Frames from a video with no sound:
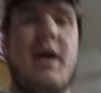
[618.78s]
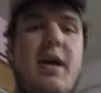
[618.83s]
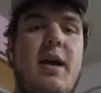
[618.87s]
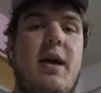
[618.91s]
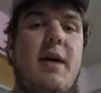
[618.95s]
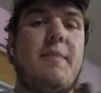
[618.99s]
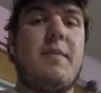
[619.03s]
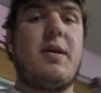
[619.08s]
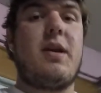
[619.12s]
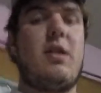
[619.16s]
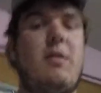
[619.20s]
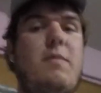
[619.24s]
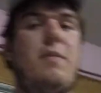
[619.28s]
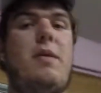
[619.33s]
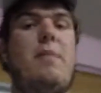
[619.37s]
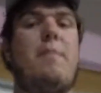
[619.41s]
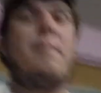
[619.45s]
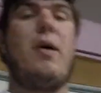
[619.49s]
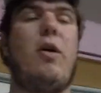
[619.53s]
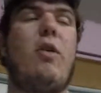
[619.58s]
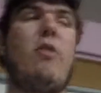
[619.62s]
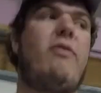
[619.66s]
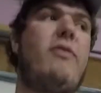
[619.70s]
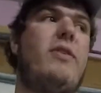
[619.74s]
am going to be
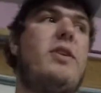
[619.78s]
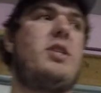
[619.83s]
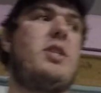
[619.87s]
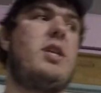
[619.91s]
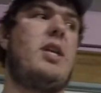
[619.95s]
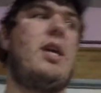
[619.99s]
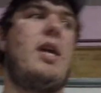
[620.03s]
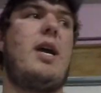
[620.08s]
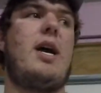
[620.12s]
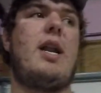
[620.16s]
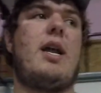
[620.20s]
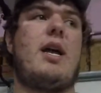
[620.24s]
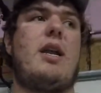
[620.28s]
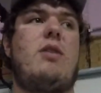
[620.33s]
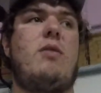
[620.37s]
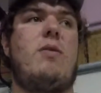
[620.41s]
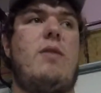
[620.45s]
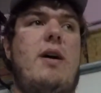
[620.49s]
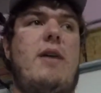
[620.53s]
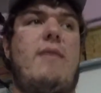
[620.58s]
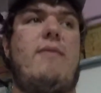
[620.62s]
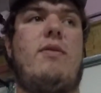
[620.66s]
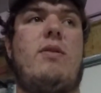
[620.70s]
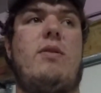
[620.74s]
bow fishing yet. I do
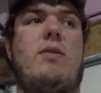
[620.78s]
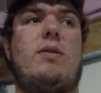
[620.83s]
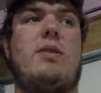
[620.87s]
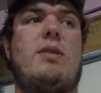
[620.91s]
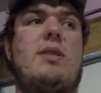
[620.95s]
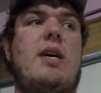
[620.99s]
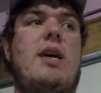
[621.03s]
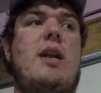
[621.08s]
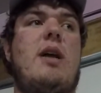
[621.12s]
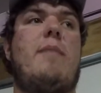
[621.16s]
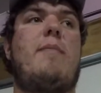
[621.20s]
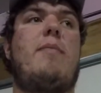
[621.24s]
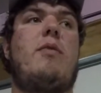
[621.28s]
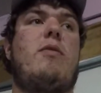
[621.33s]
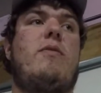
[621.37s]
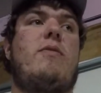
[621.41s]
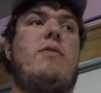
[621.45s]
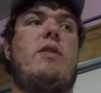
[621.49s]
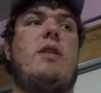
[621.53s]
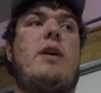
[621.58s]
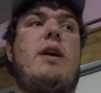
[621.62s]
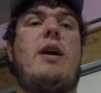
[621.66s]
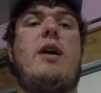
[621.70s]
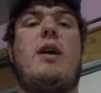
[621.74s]
have those set up
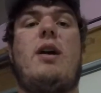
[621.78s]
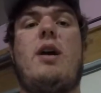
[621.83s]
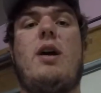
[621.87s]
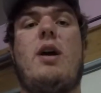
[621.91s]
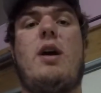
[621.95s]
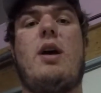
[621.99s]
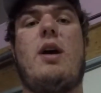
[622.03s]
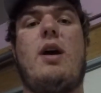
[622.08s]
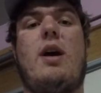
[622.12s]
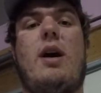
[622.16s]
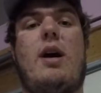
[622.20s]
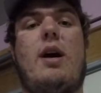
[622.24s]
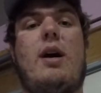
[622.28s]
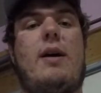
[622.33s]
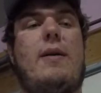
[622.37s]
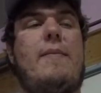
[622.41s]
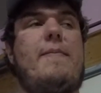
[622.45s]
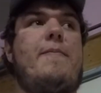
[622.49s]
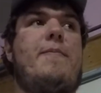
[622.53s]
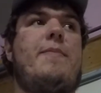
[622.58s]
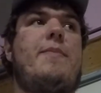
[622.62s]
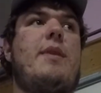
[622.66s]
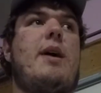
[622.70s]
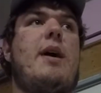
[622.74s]
over there.
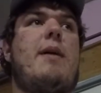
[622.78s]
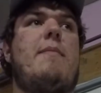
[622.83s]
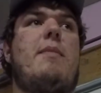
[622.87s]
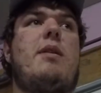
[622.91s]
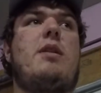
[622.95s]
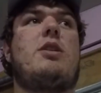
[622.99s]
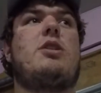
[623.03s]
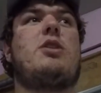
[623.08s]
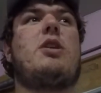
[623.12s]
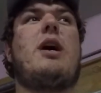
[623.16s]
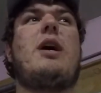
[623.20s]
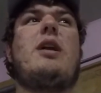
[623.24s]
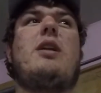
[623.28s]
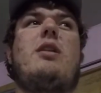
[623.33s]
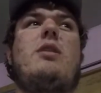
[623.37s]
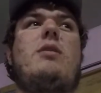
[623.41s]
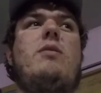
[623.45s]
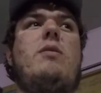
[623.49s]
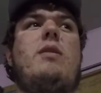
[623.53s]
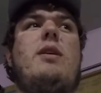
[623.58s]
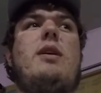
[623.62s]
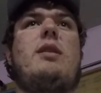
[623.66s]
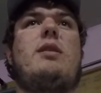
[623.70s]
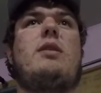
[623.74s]
Um, I'm going to try to
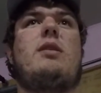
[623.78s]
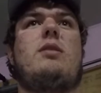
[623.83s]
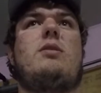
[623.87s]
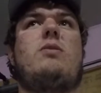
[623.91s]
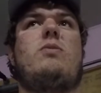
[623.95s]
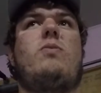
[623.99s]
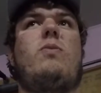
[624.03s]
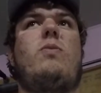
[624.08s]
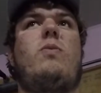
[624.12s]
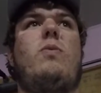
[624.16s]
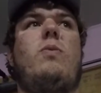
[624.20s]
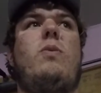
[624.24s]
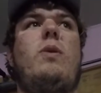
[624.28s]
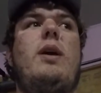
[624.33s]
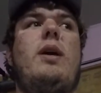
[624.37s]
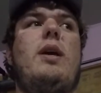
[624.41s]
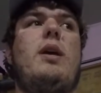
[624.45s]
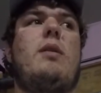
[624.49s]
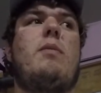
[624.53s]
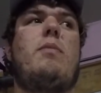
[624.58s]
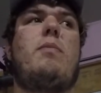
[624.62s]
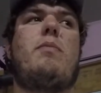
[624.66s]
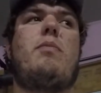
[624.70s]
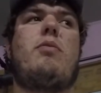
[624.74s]
do that this
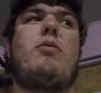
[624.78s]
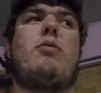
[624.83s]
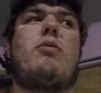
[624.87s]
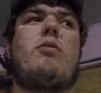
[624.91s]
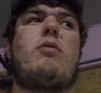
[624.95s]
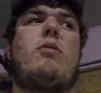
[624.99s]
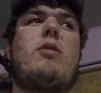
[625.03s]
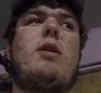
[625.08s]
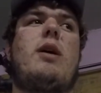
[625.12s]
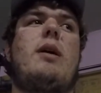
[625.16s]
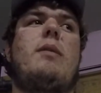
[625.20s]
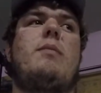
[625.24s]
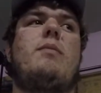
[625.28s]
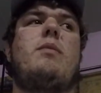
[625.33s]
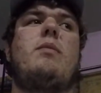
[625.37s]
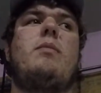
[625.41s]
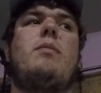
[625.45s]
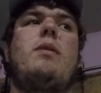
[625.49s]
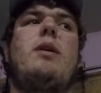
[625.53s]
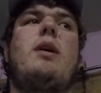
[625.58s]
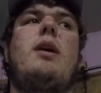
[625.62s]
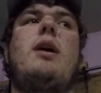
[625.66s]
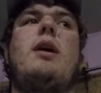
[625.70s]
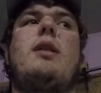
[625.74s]
week
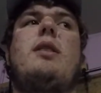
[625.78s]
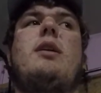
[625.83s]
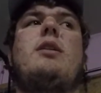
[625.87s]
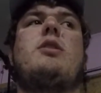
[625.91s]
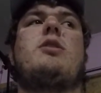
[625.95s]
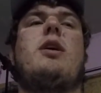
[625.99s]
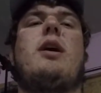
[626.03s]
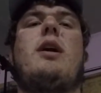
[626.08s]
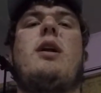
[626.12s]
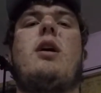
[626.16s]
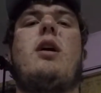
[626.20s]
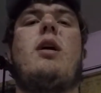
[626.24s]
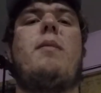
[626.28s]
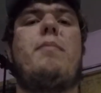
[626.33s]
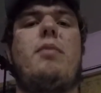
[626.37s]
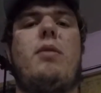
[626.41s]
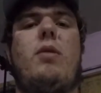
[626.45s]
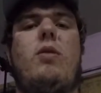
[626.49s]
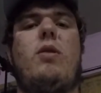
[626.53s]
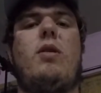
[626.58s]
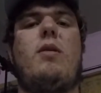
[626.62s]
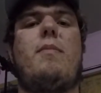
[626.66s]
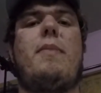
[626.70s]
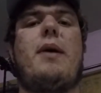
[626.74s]
probably, and then try to
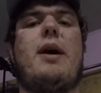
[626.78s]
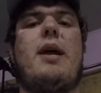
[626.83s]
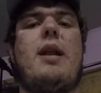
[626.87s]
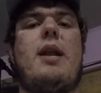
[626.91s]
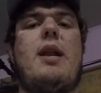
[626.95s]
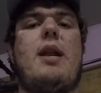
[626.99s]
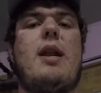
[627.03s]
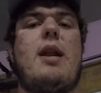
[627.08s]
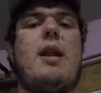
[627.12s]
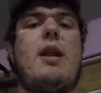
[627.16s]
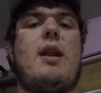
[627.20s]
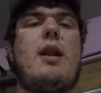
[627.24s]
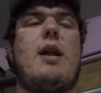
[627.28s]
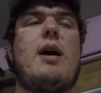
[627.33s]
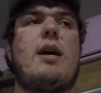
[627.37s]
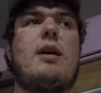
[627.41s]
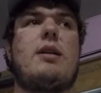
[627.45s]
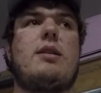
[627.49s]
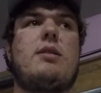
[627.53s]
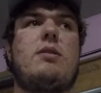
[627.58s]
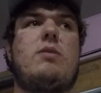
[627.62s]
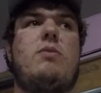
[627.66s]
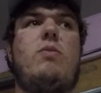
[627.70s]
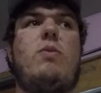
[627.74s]
upload it by
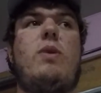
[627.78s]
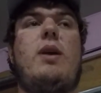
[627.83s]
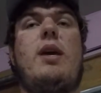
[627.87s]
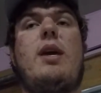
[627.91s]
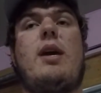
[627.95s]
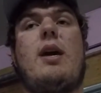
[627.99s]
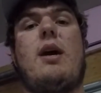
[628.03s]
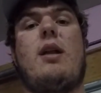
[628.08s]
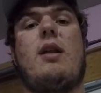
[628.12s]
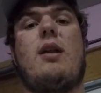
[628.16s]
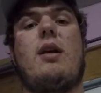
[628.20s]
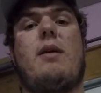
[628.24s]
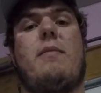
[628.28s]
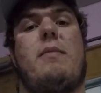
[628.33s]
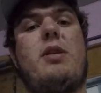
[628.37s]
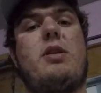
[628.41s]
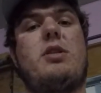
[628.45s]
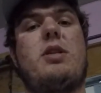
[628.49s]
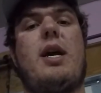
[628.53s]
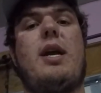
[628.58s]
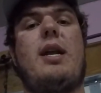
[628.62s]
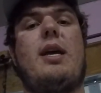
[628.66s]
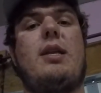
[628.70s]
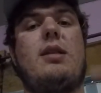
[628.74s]
next weekend. I'm going
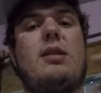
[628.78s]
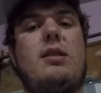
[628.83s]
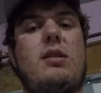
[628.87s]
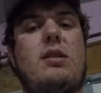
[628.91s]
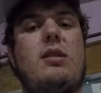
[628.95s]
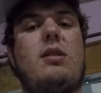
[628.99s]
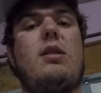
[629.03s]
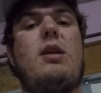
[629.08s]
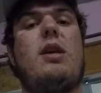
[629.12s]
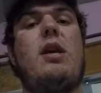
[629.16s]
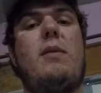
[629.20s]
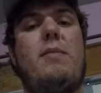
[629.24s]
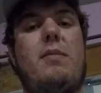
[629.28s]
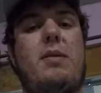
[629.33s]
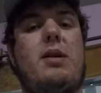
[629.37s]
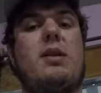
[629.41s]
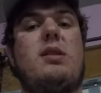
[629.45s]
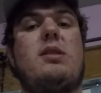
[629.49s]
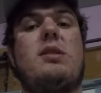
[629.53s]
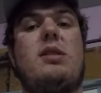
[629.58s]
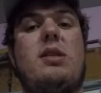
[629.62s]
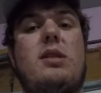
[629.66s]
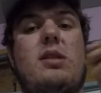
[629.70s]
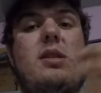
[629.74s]
to try to keep a
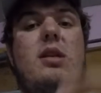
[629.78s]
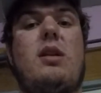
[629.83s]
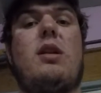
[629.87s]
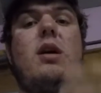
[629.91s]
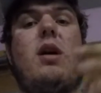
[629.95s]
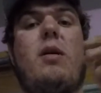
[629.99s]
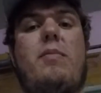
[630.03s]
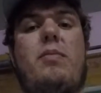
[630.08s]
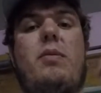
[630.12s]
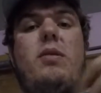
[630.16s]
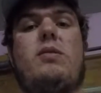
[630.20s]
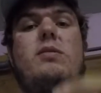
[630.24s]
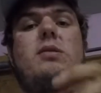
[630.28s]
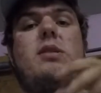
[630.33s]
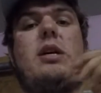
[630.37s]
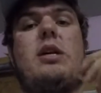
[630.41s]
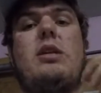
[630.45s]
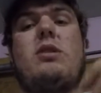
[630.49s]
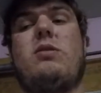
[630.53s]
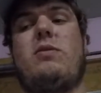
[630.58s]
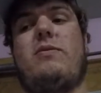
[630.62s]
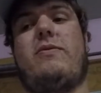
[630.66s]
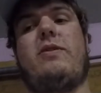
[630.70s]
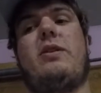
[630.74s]
consistent upload
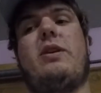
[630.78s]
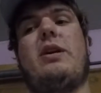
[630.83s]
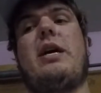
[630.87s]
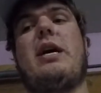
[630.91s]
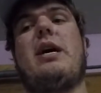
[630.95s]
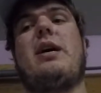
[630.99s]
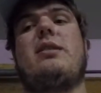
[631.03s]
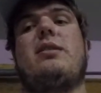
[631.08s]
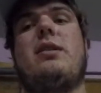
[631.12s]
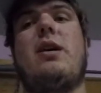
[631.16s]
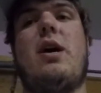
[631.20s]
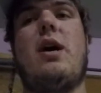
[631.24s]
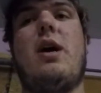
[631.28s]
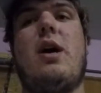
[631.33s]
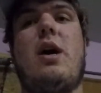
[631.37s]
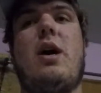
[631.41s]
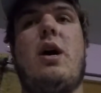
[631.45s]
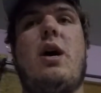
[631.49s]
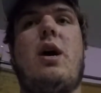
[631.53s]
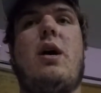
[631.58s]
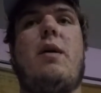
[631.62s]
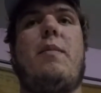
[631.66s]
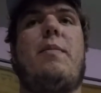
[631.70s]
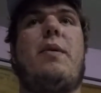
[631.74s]
schedule for you guys.
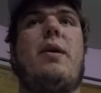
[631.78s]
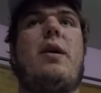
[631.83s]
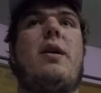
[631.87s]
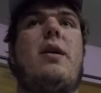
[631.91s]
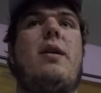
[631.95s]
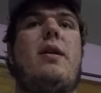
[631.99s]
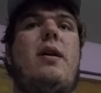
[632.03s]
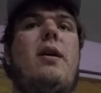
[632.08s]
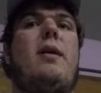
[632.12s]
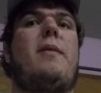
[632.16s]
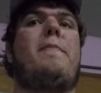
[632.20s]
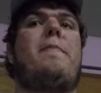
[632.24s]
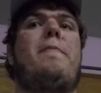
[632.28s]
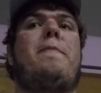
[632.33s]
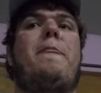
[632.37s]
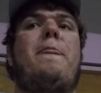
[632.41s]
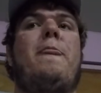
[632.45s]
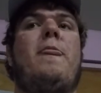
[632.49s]
But um,